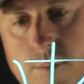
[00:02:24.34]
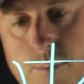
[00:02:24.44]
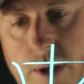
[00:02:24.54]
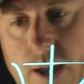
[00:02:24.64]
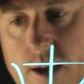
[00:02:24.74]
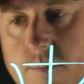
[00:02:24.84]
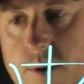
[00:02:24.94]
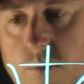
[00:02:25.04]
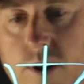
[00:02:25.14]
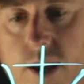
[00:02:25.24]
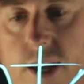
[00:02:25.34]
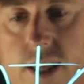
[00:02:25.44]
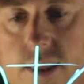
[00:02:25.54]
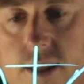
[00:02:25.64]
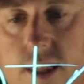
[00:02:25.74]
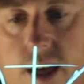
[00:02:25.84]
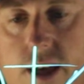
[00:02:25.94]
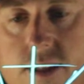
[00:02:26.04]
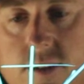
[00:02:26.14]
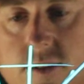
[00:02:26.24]
Bam. And when I hit the
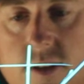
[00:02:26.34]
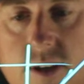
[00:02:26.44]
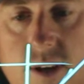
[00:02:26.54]
lens,